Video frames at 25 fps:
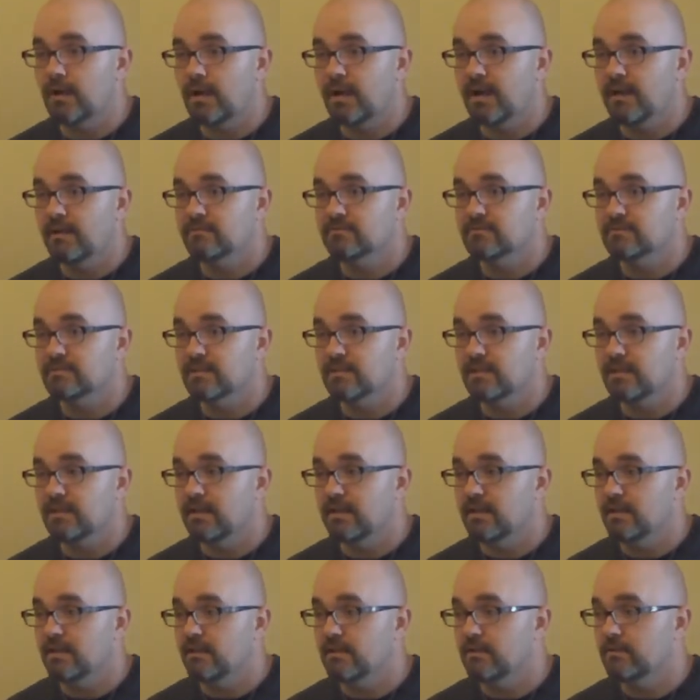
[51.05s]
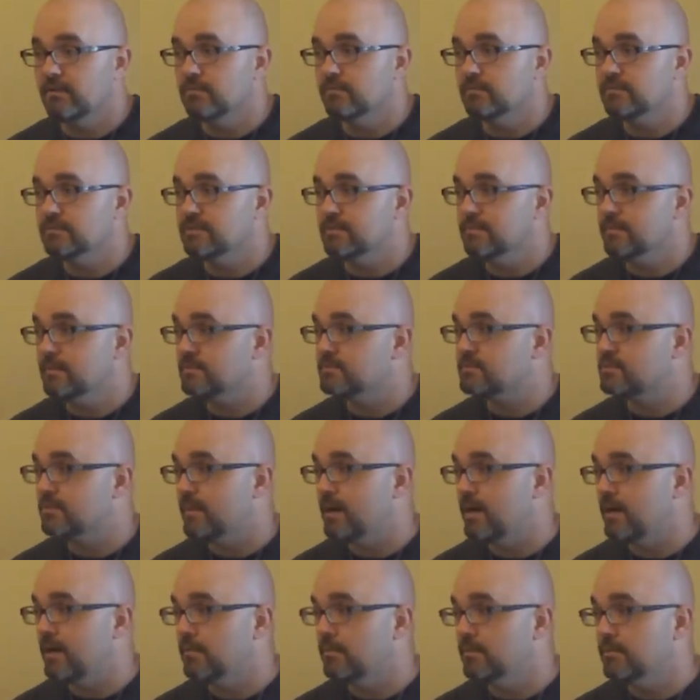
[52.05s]
lives that seem
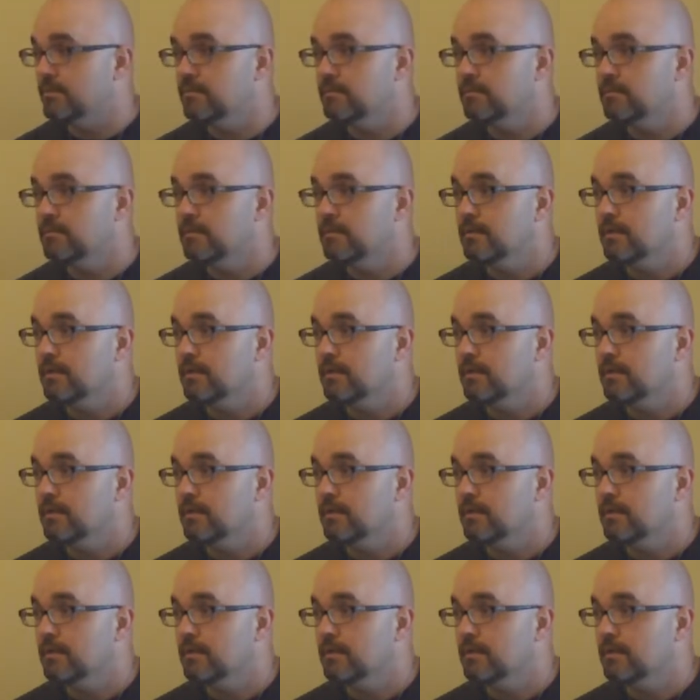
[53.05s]
insurmountable,